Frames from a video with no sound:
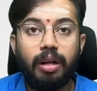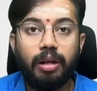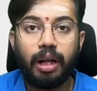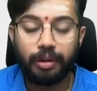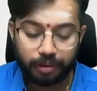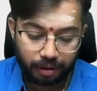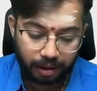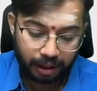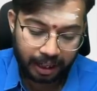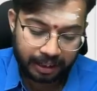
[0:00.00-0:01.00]
Now
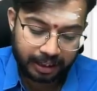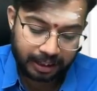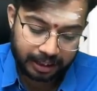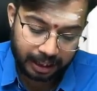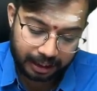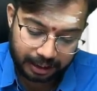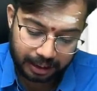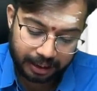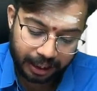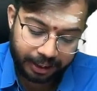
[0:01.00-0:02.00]
let us discuss
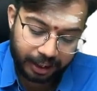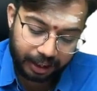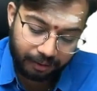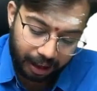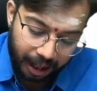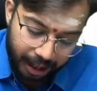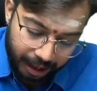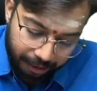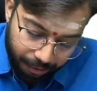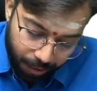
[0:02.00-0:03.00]
section
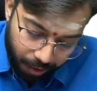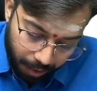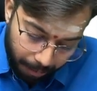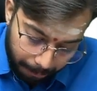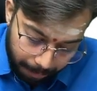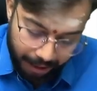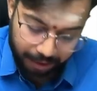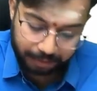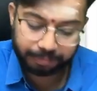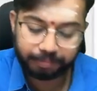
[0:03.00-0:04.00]

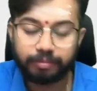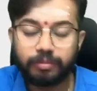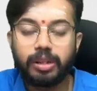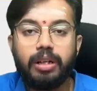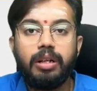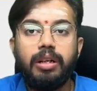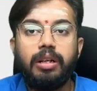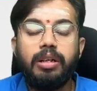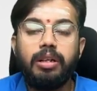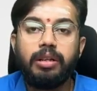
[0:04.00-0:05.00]
194P.
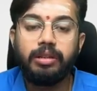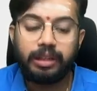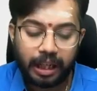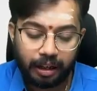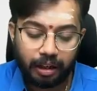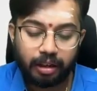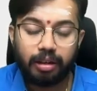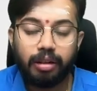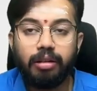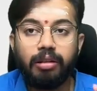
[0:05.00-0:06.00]
See,
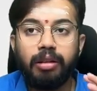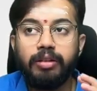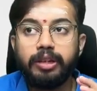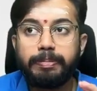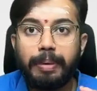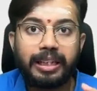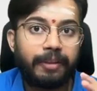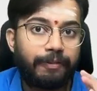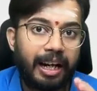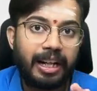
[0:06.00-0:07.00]

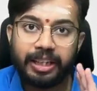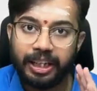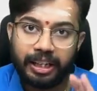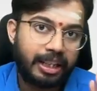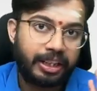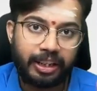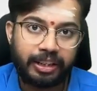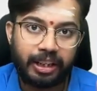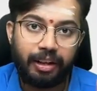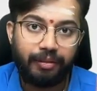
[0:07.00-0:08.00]
specified senior
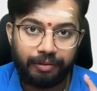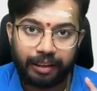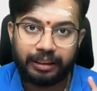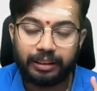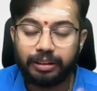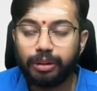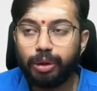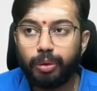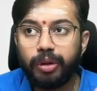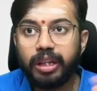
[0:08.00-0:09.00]
citizen first.
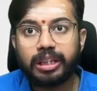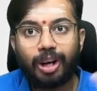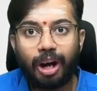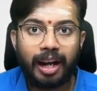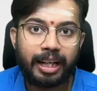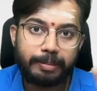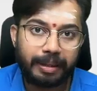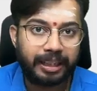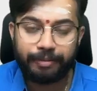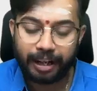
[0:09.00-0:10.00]
Who is called as
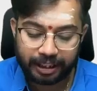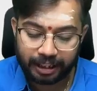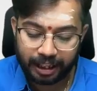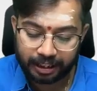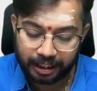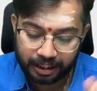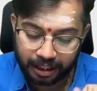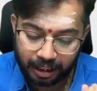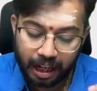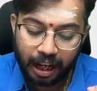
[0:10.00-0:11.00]
specified senior
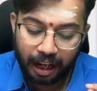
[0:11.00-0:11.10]
citizen?